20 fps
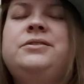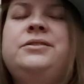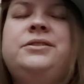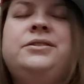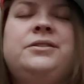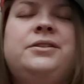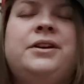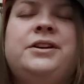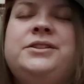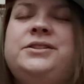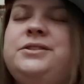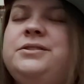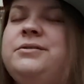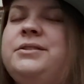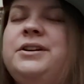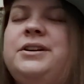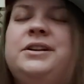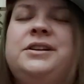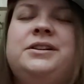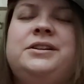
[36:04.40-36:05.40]

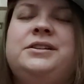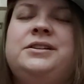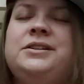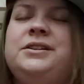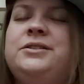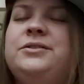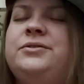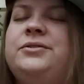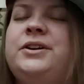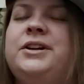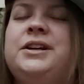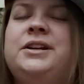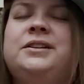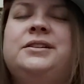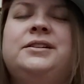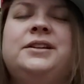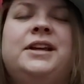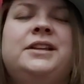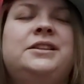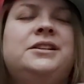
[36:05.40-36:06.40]
it, and you
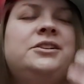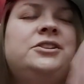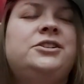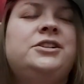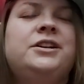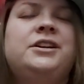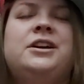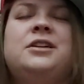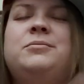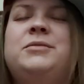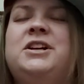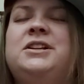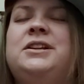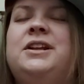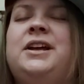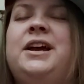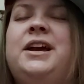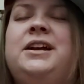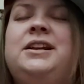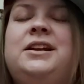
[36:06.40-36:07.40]
fucking let this shit come
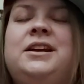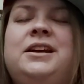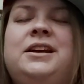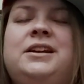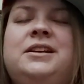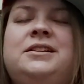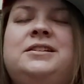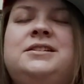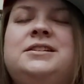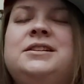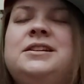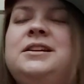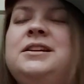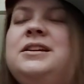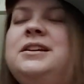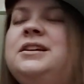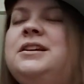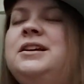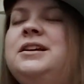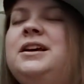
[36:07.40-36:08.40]
online, and
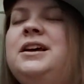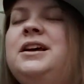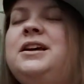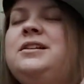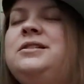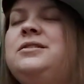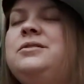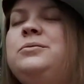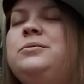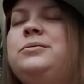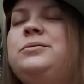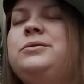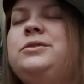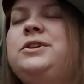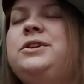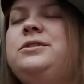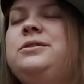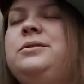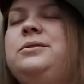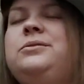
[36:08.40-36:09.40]

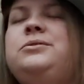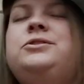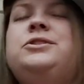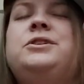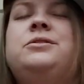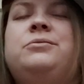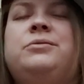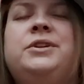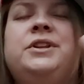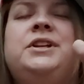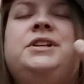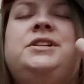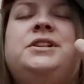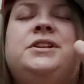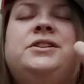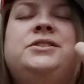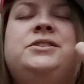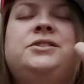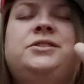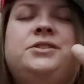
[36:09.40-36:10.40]
the illusion really
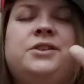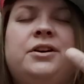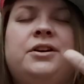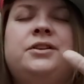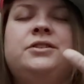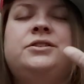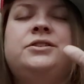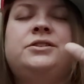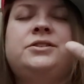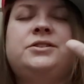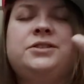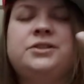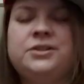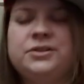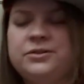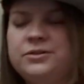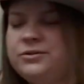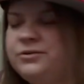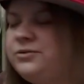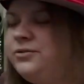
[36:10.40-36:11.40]
does start
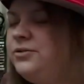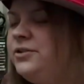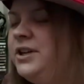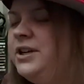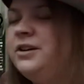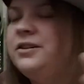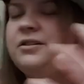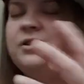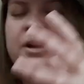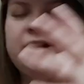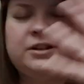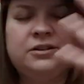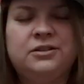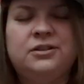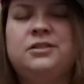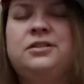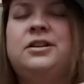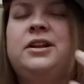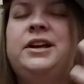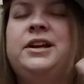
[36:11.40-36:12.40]
to feel and
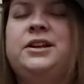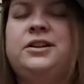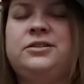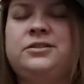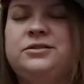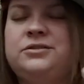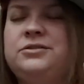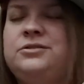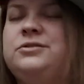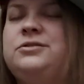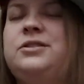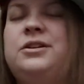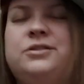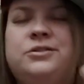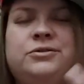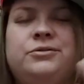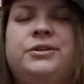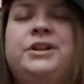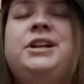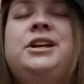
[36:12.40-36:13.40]
look like in a
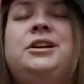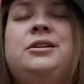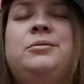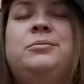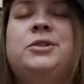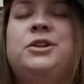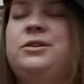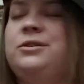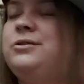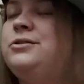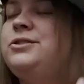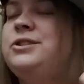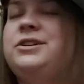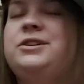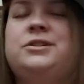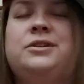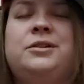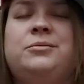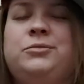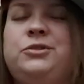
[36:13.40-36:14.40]
dream, illusion,
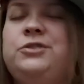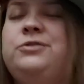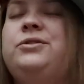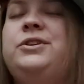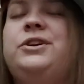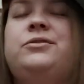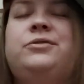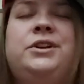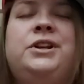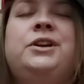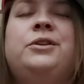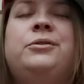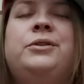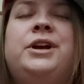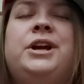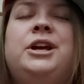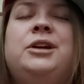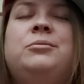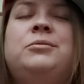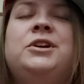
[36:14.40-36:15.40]
a movie, a video
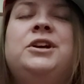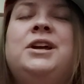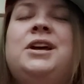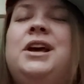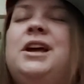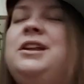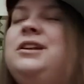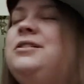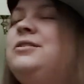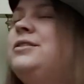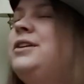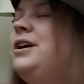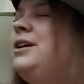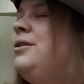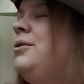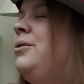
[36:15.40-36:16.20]
game. And you're like,